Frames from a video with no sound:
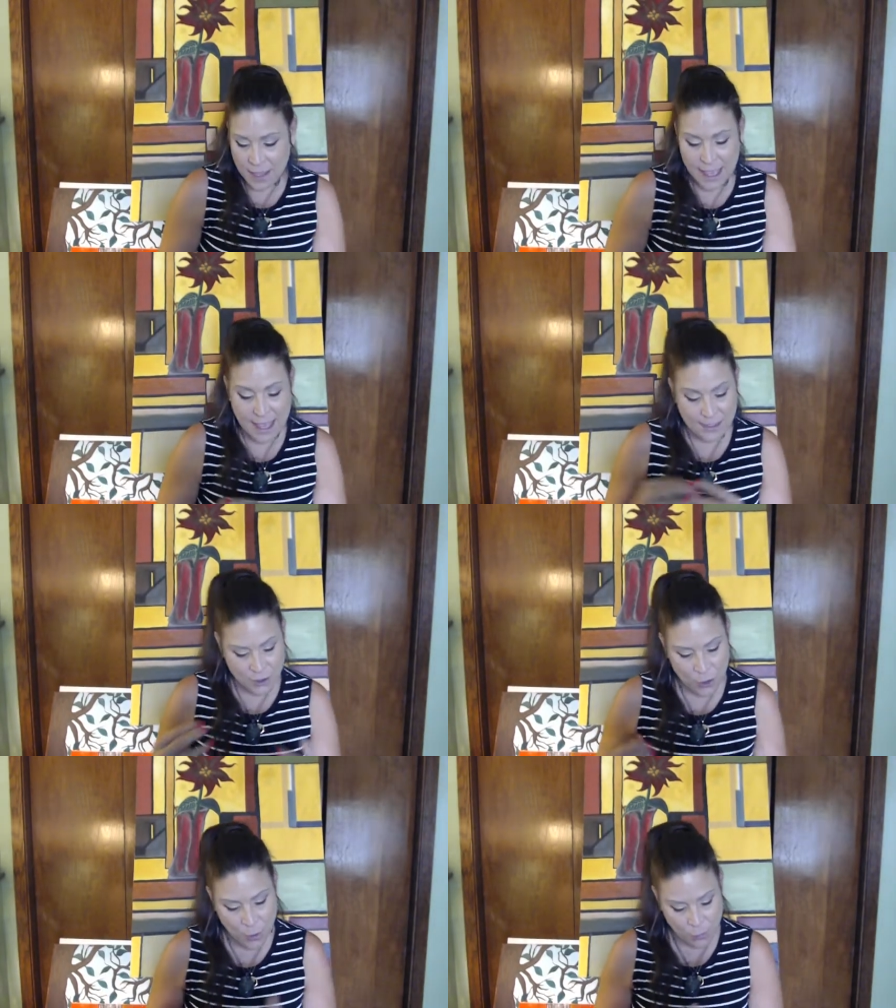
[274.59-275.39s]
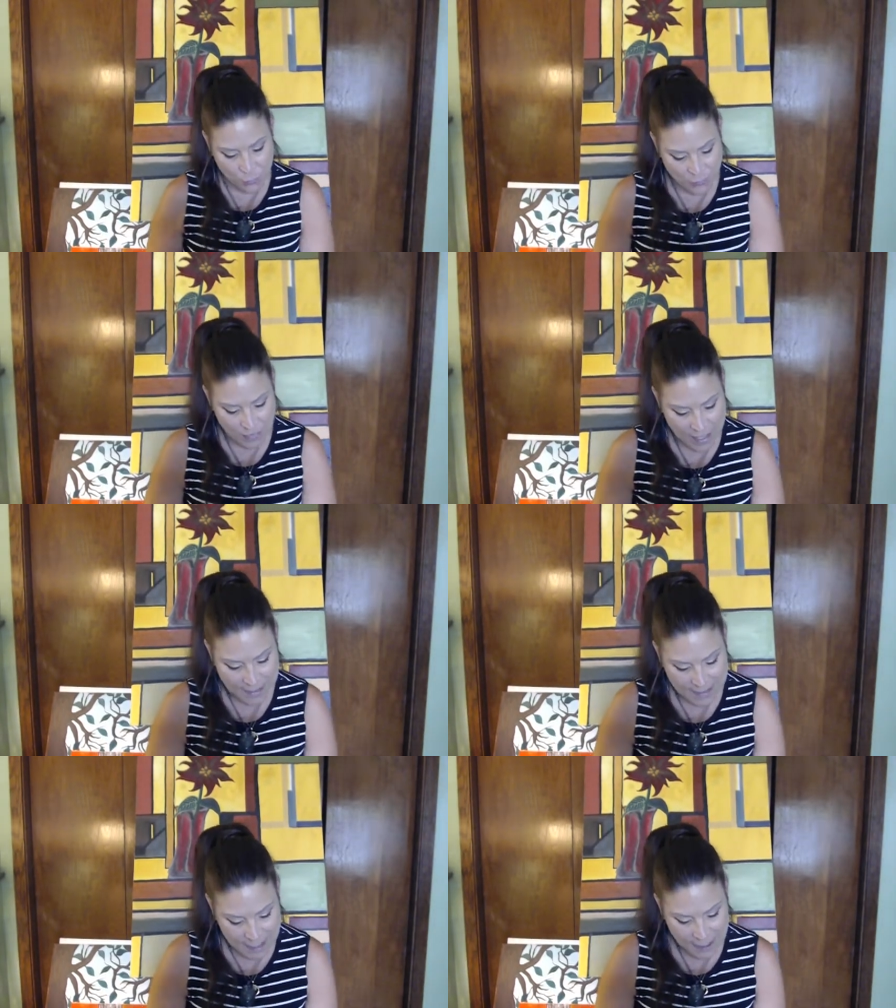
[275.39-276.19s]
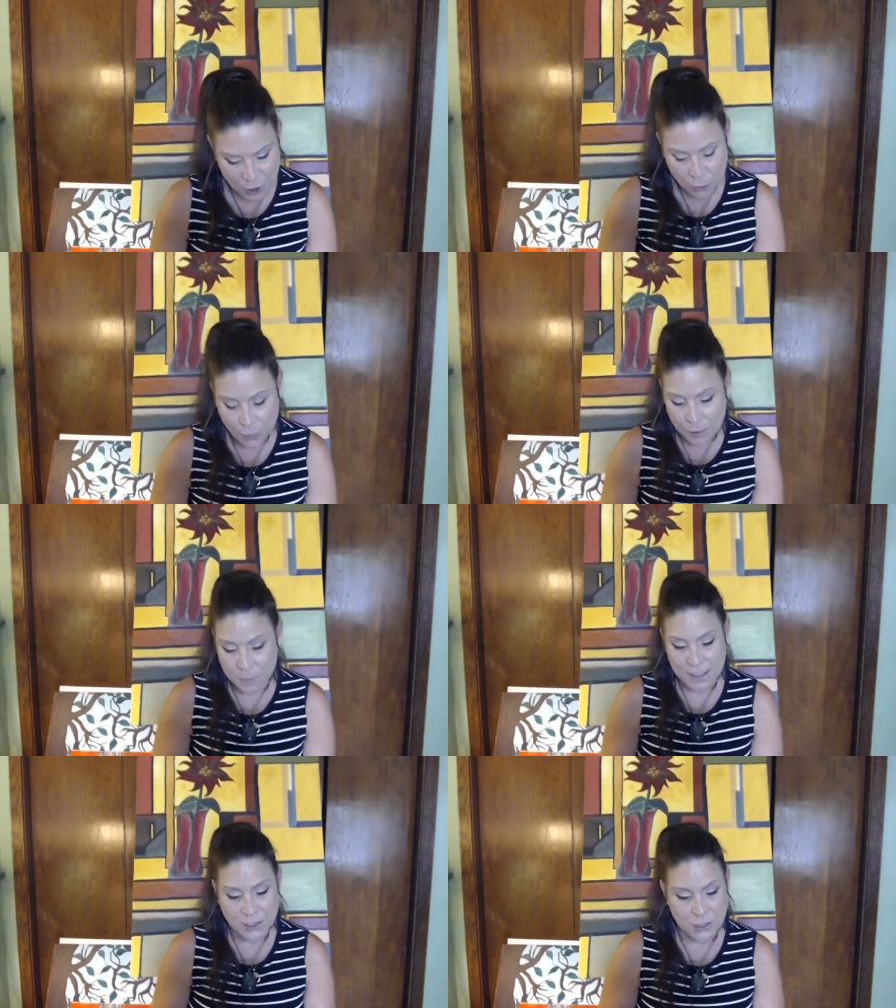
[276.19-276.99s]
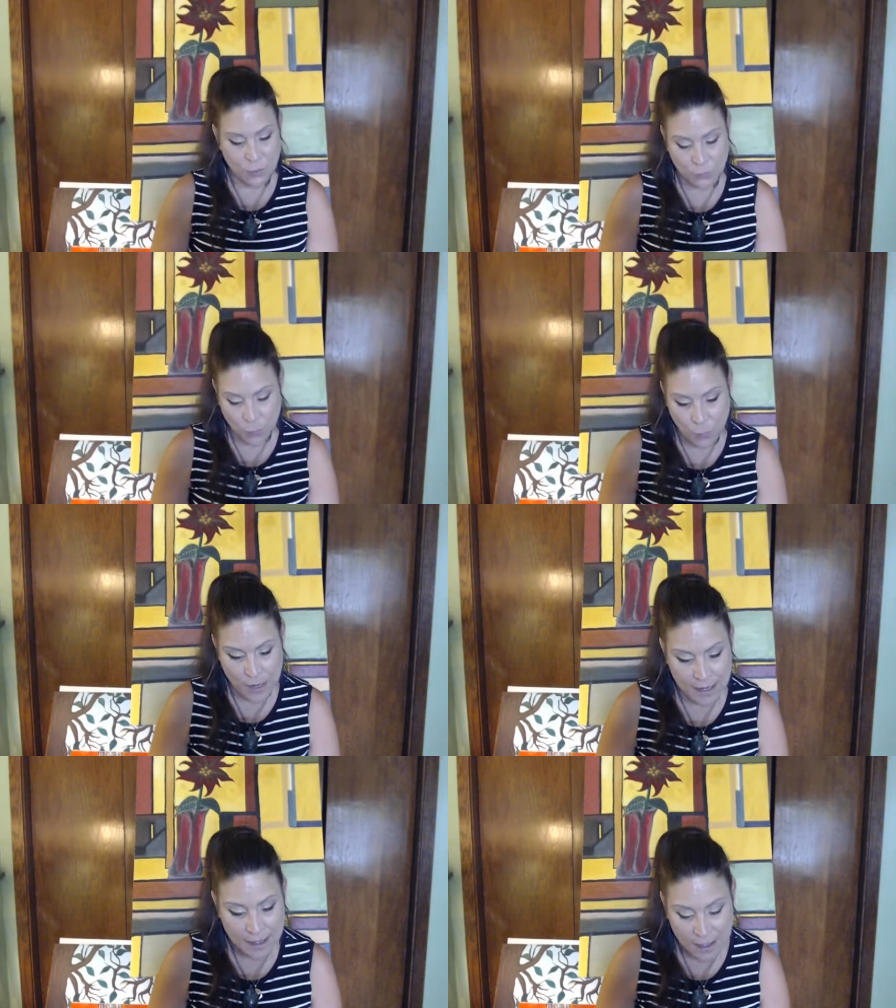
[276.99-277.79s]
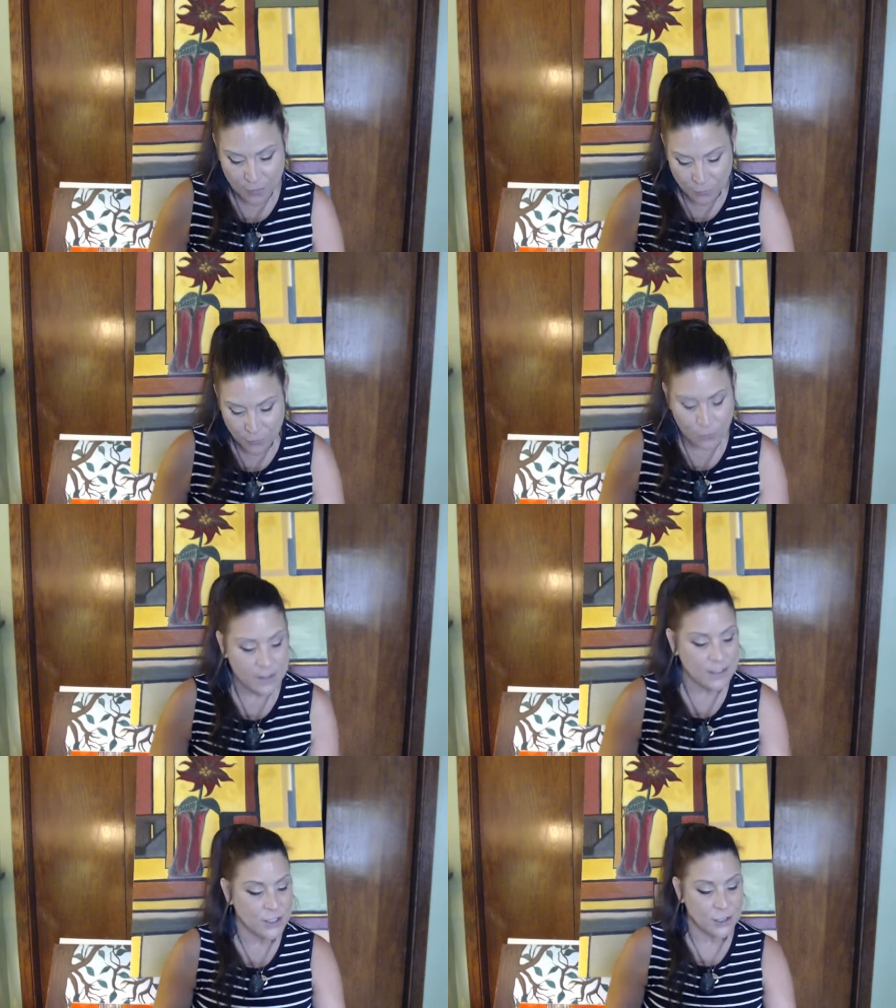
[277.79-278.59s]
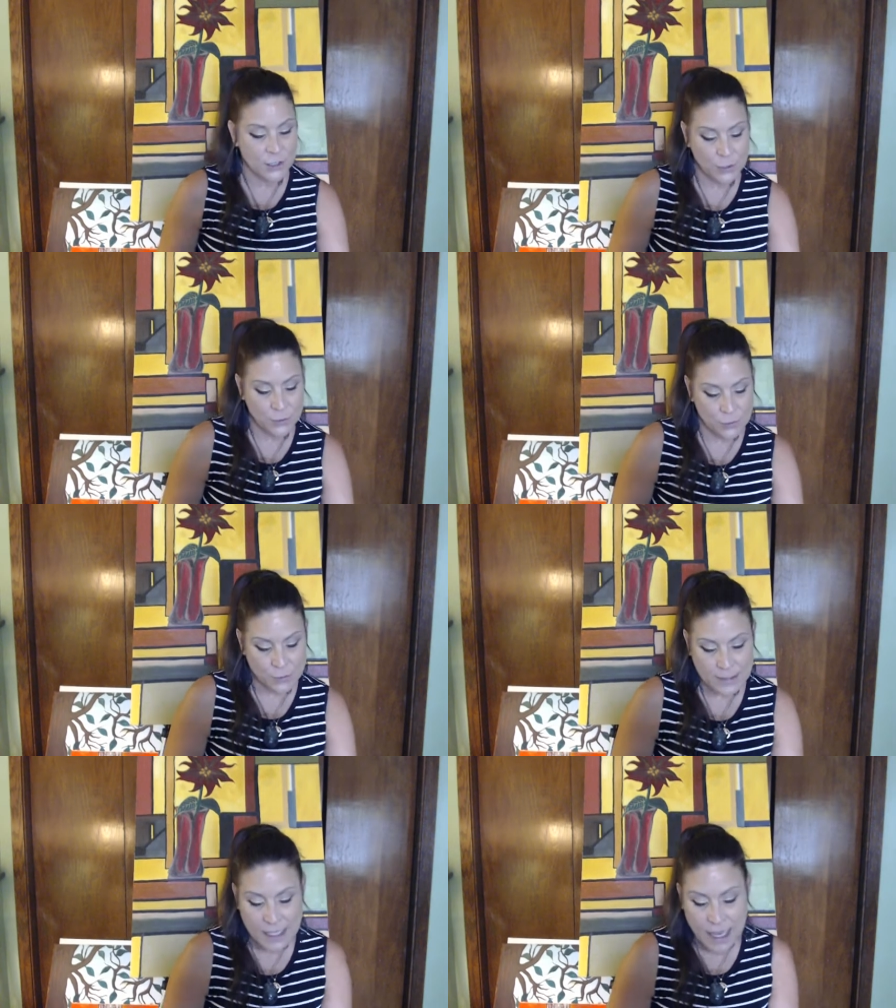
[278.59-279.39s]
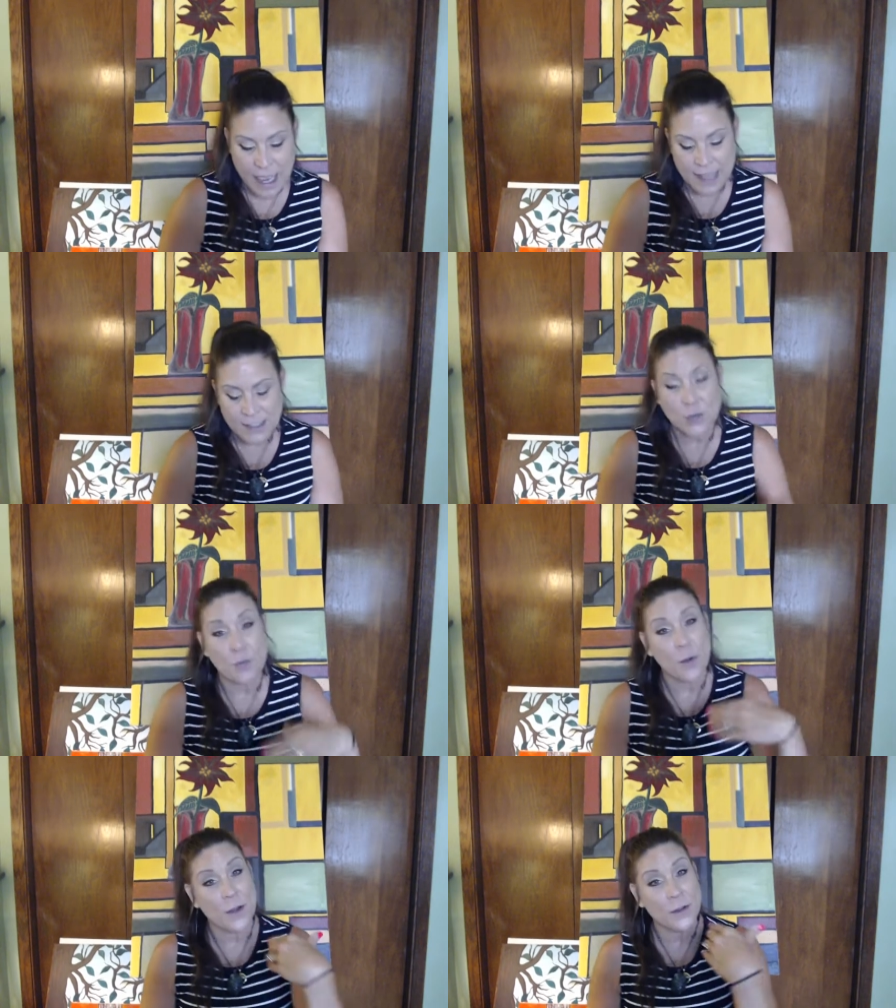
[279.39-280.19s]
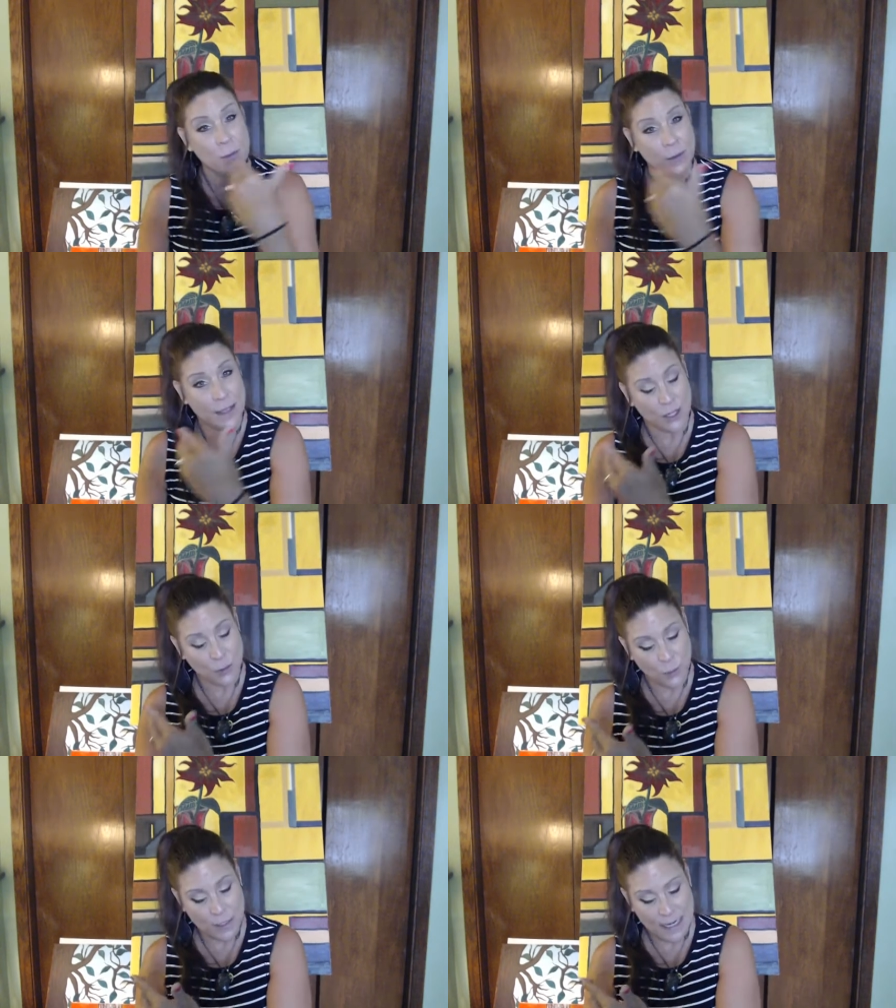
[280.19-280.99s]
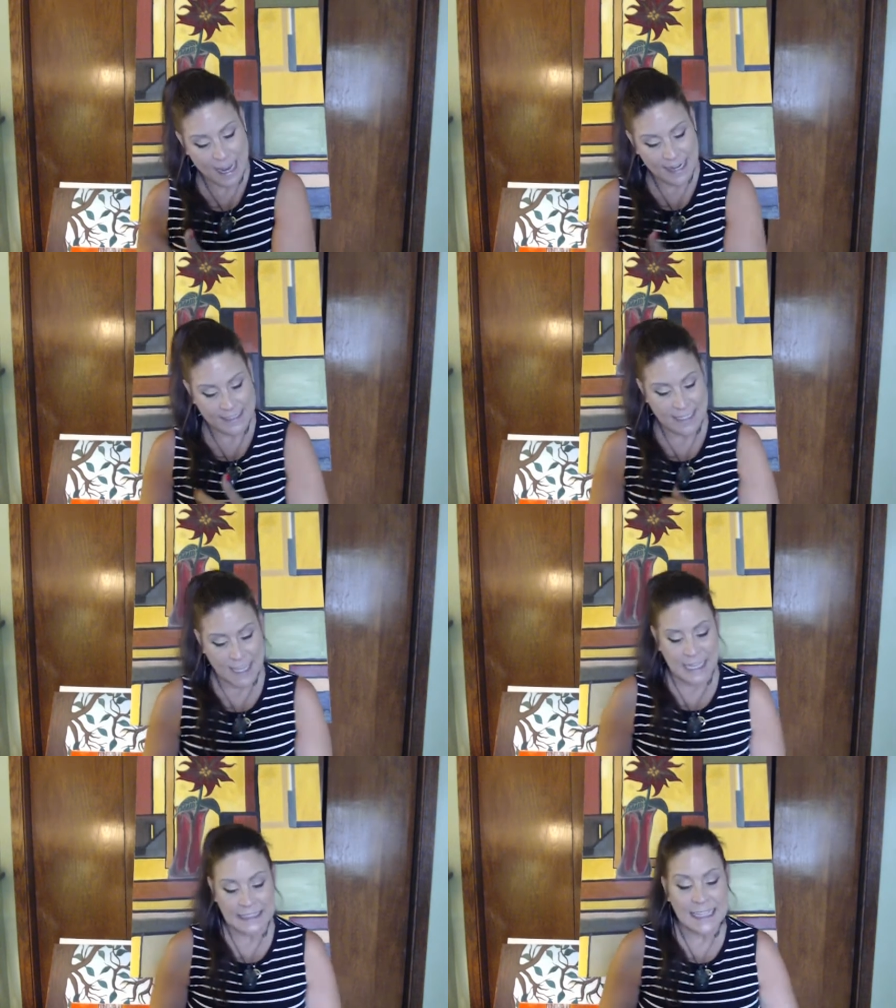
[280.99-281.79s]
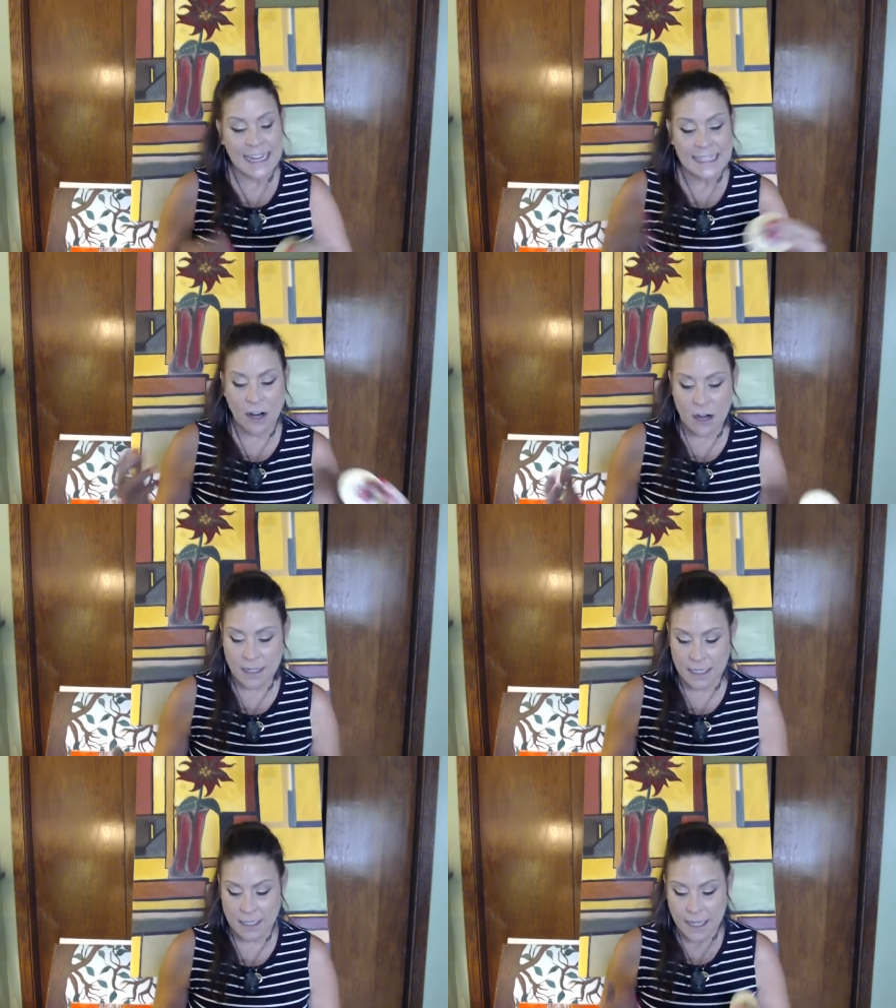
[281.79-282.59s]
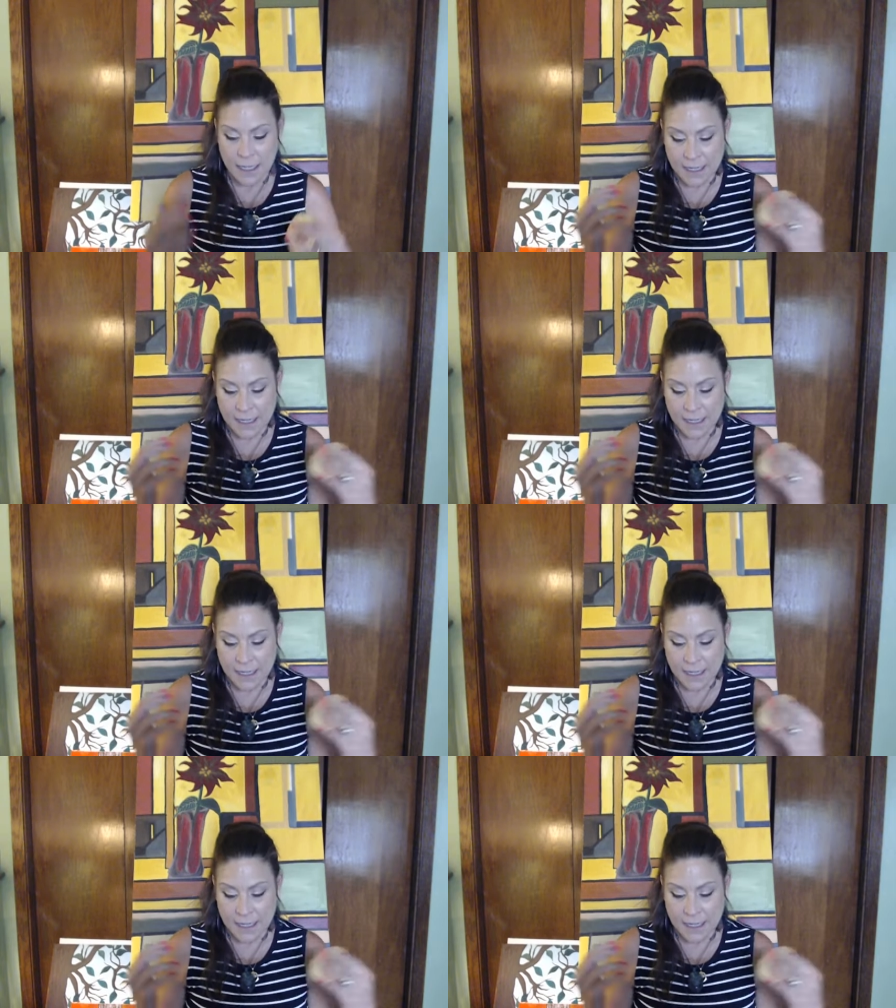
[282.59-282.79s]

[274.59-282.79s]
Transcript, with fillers: and know that you will be shown the way through this good news as to where you can create lighthearted,